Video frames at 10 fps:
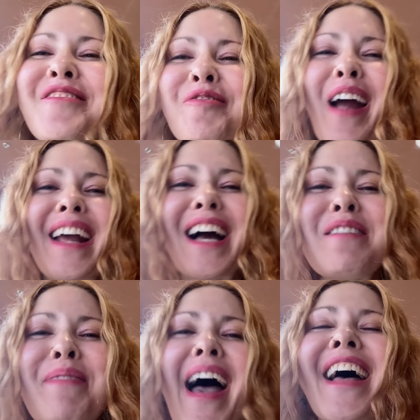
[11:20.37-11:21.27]
rang
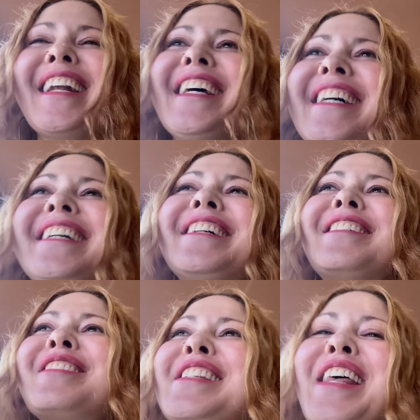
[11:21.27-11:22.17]
up at
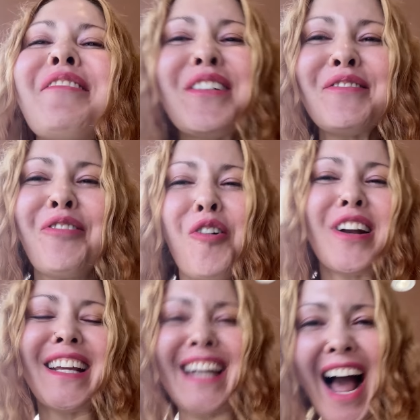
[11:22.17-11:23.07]

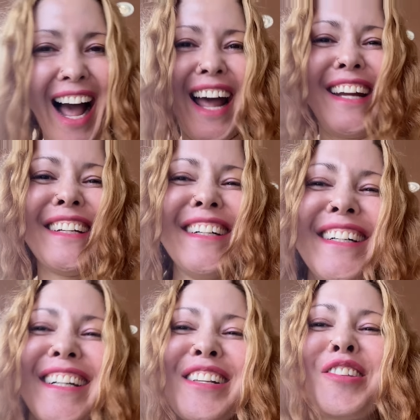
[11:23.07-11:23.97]
749.
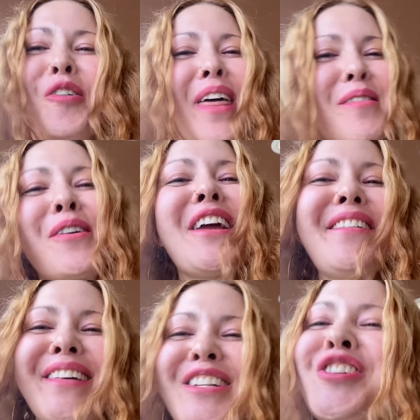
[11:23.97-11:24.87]
So they were
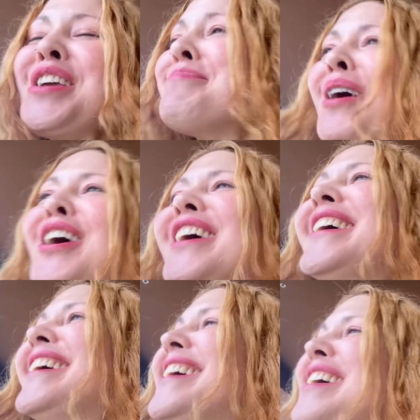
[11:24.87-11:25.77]
even cheaper.
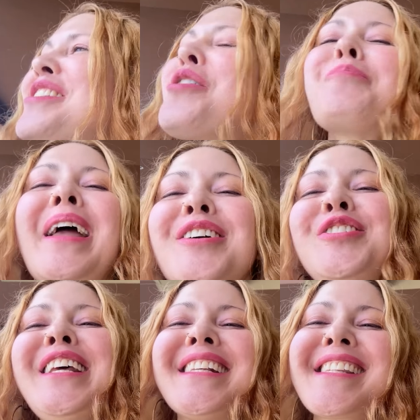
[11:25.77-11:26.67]
Oh my
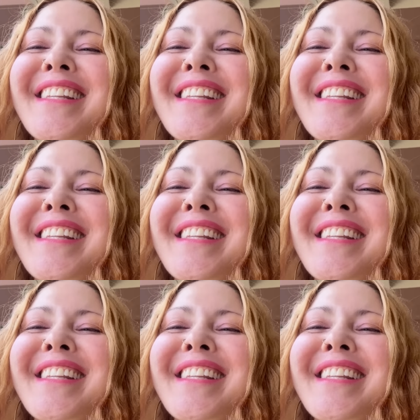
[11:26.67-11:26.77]
goodness.